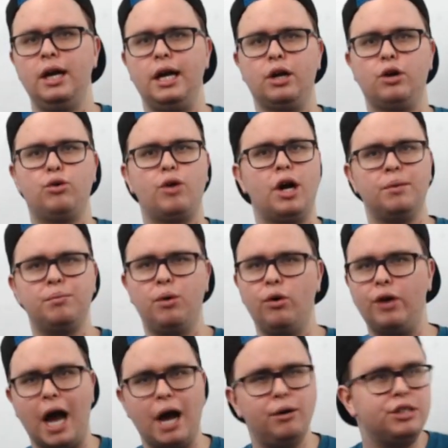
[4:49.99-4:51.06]
incredible,
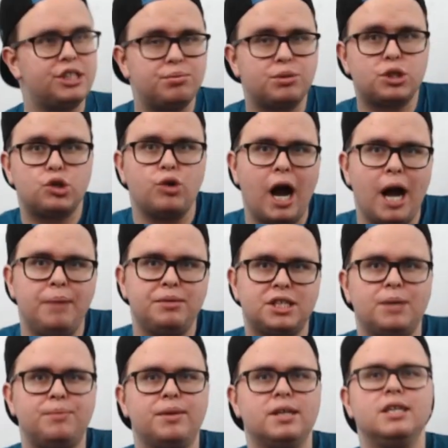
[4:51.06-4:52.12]
and I would subscribe to
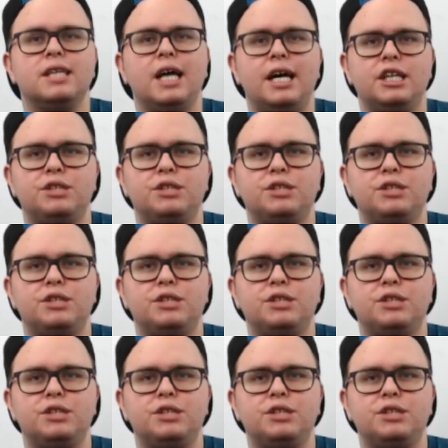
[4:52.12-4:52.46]
something like that,